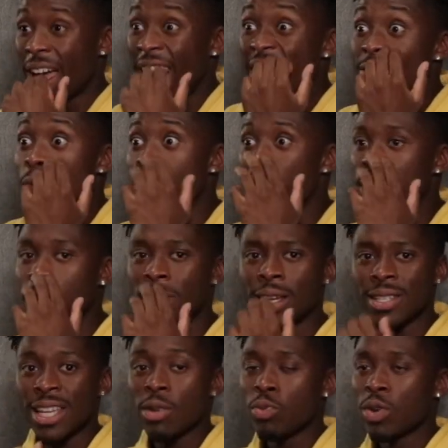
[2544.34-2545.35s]
And I even whispered it
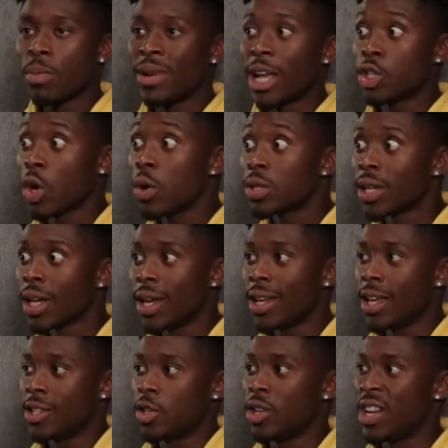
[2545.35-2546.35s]
because I didn't want to be like, Jose,
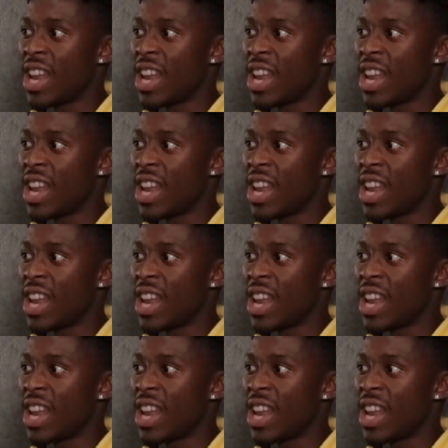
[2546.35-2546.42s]
innit? So then